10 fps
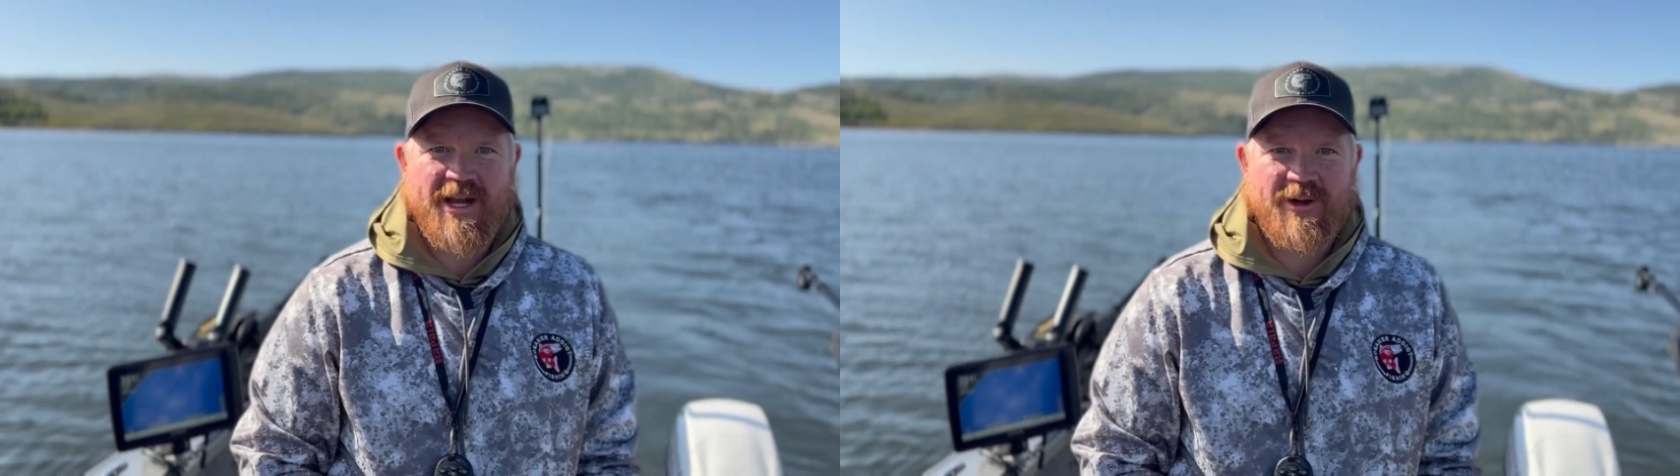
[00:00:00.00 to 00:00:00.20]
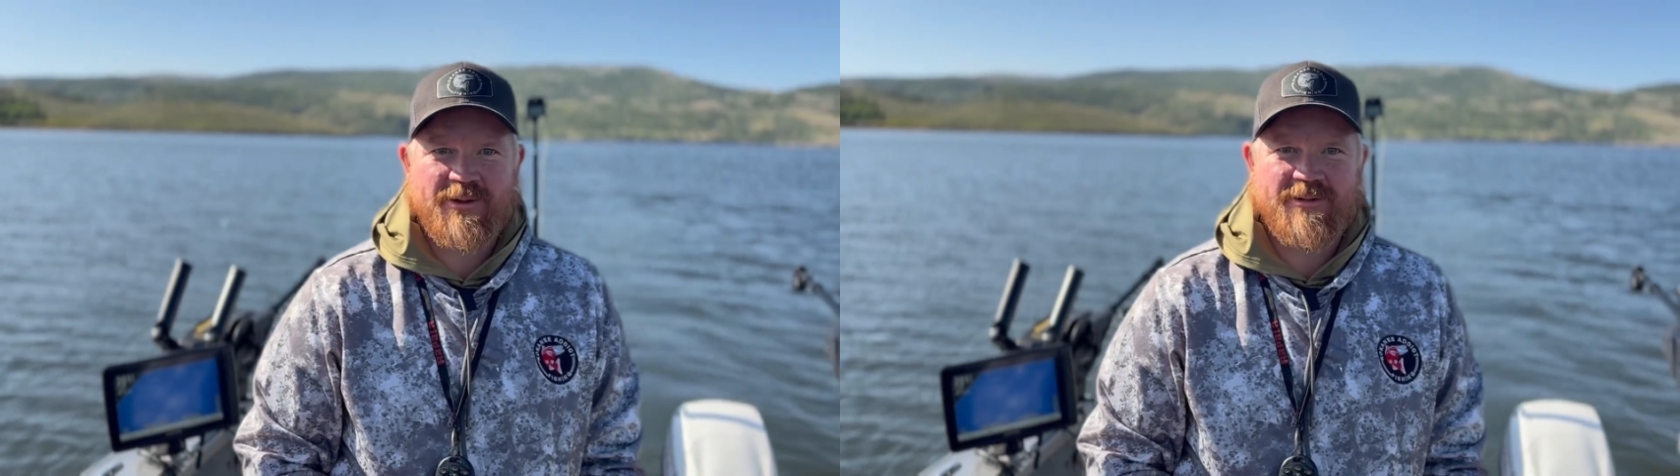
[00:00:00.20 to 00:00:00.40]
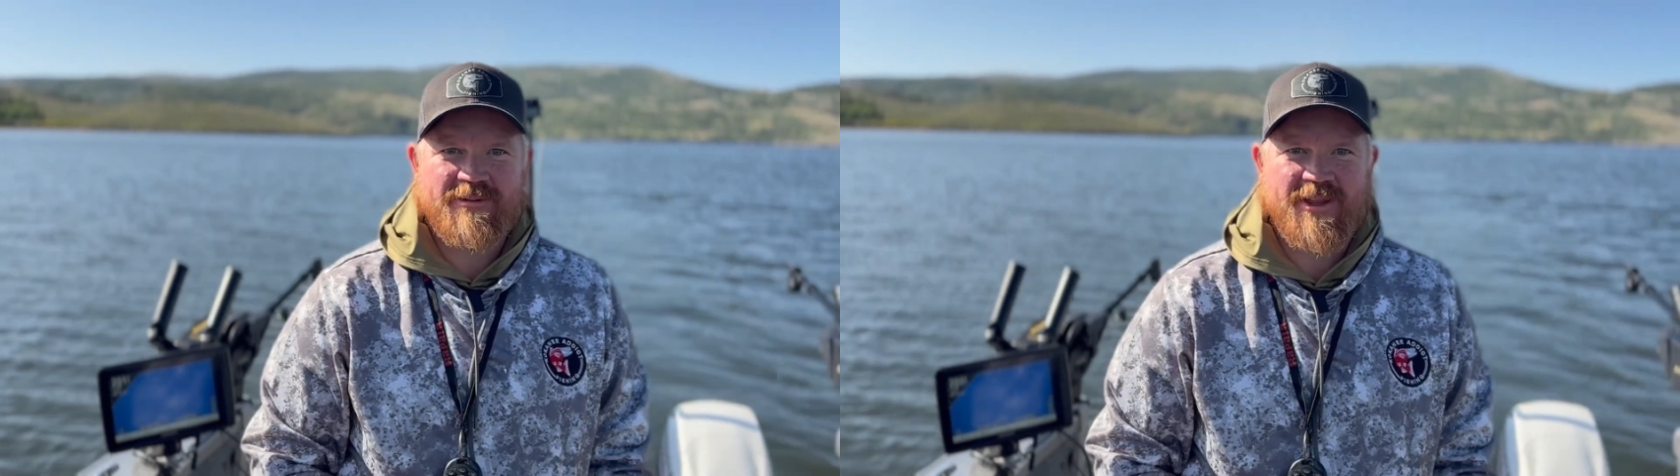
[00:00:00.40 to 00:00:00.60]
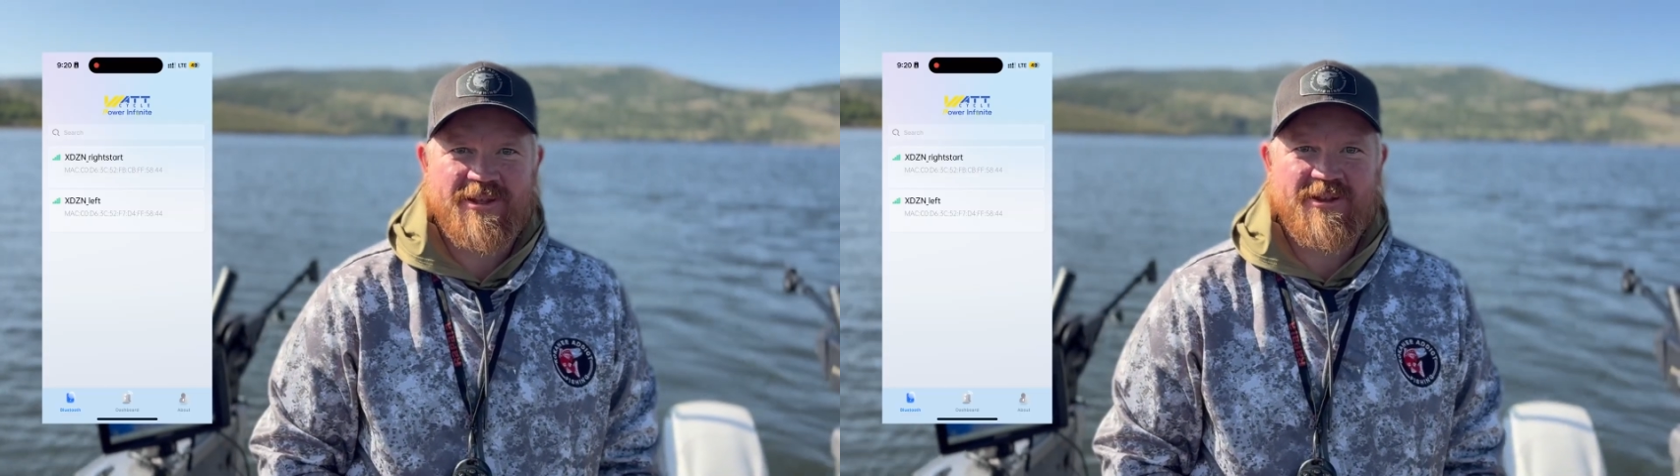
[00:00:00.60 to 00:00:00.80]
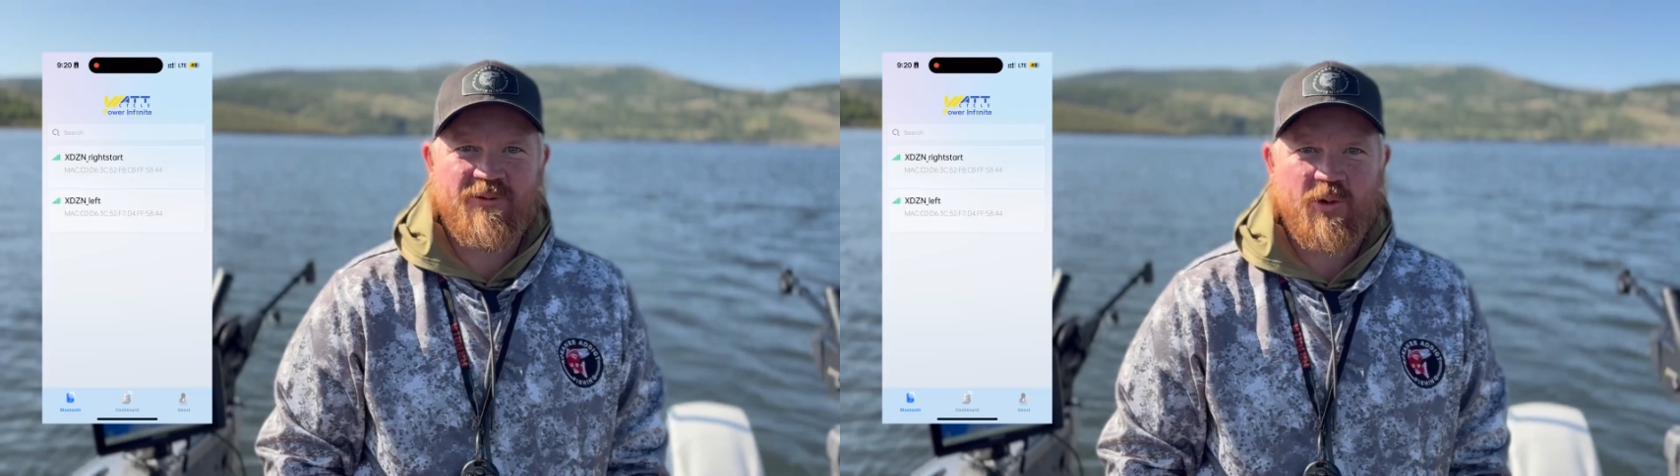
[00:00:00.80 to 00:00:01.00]
out in
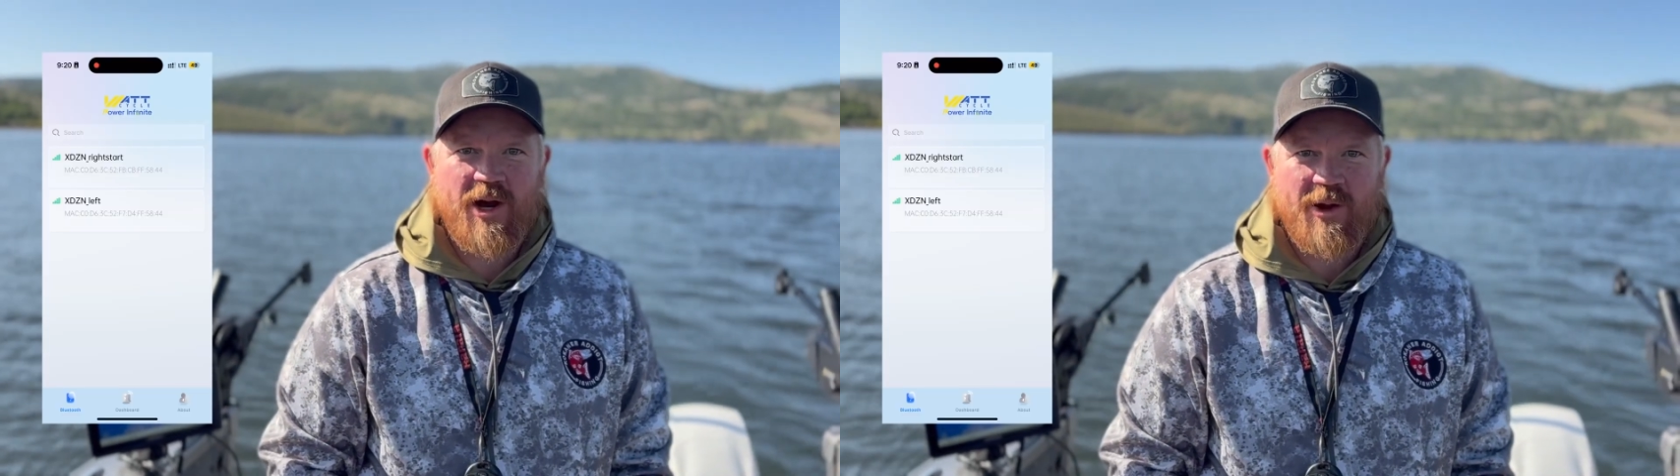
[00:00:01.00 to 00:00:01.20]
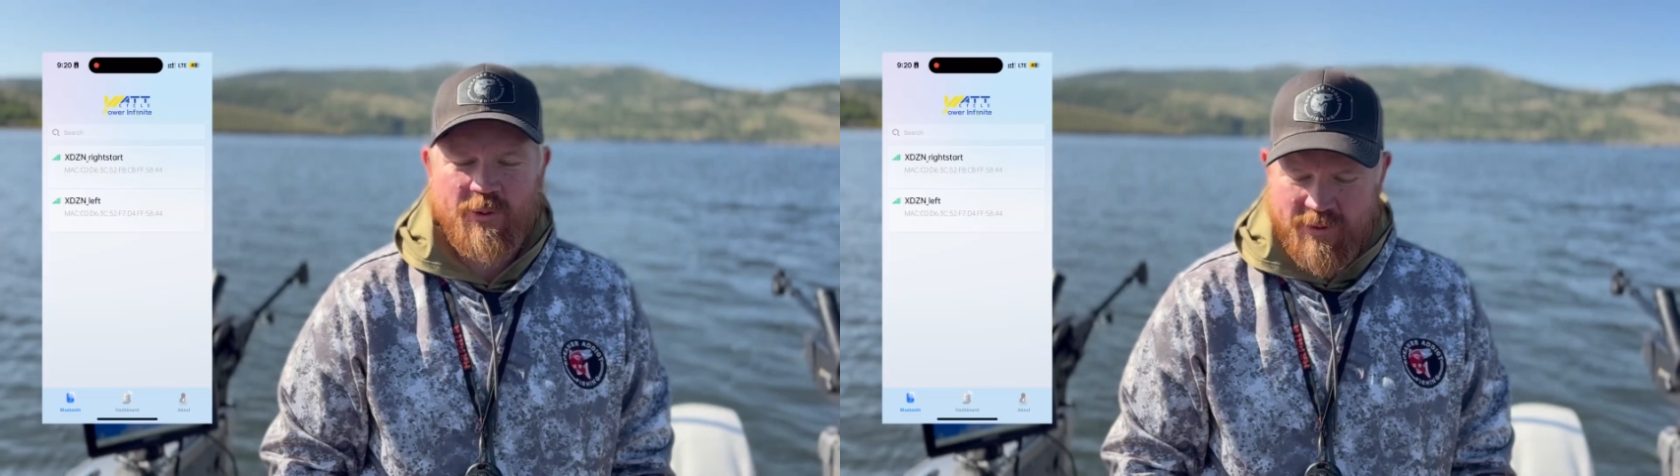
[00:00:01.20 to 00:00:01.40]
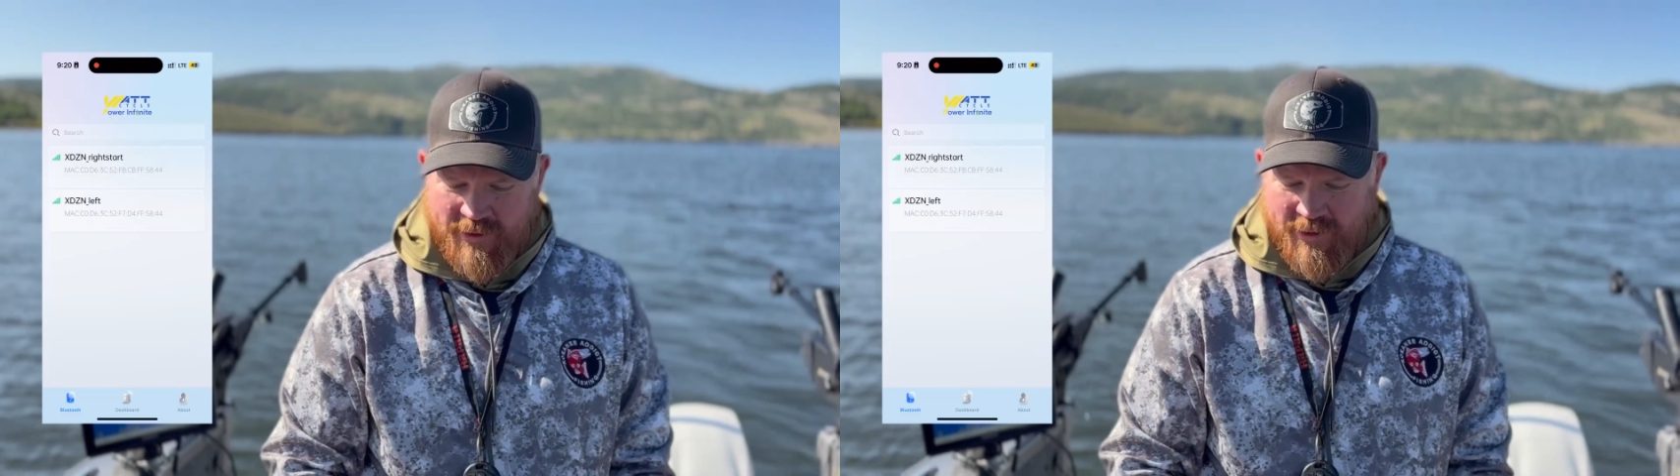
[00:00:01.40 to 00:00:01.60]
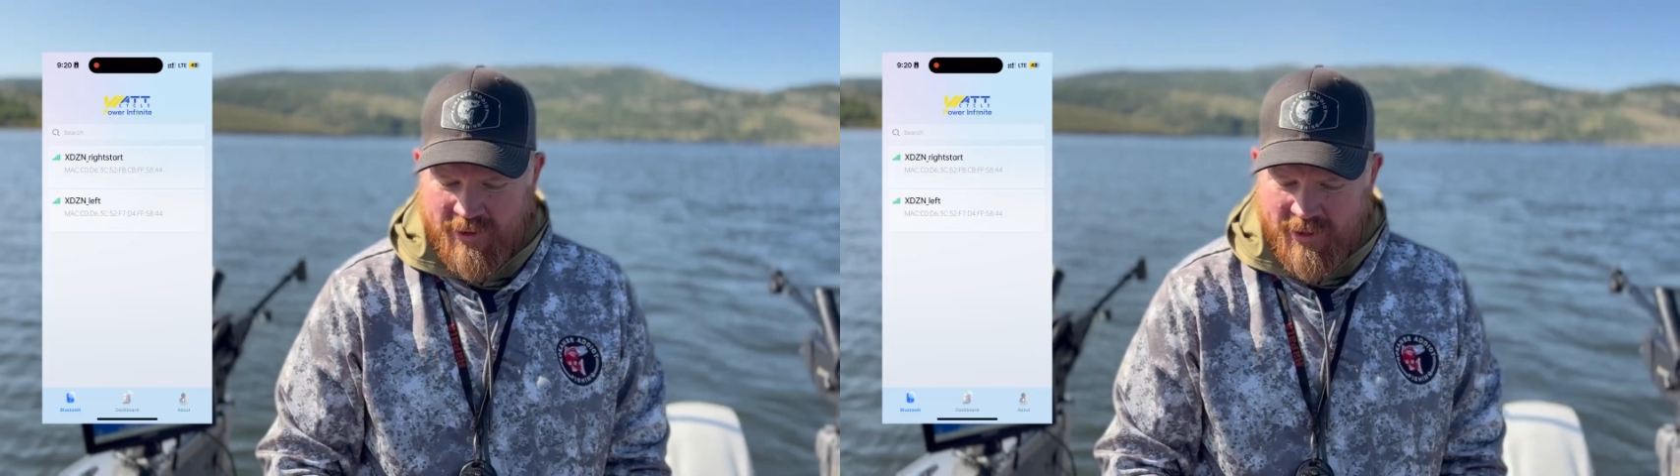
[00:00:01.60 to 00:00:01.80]
less than four hours.